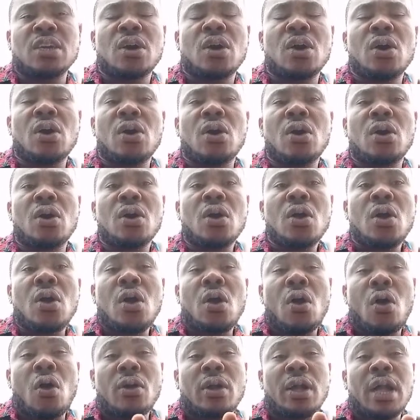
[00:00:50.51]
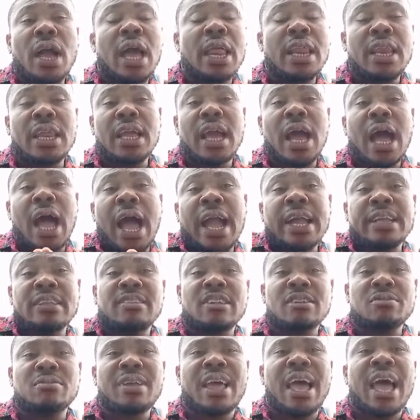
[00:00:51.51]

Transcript: or organic items,